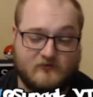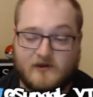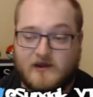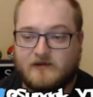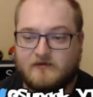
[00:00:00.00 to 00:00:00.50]
3
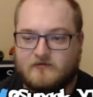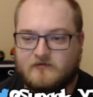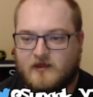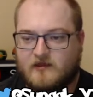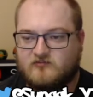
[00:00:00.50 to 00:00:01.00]
Islands,
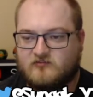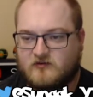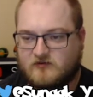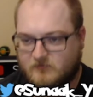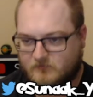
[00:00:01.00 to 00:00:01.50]
and just
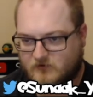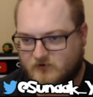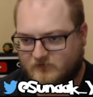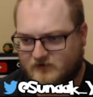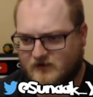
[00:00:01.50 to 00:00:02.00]
talk to Bill and
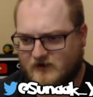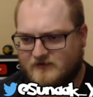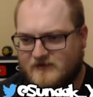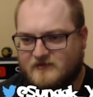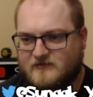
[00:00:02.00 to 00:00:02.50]
everything and get
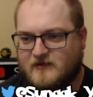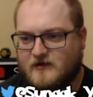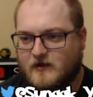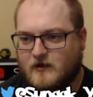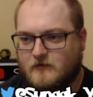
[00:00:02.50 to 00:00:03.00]
that set
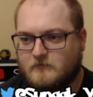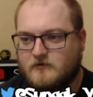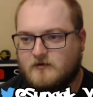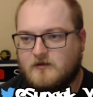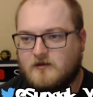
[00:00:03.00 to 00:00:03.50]
up.
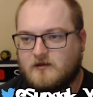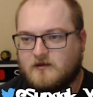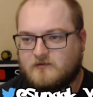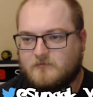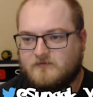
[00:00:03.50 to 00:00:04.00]
Because I believe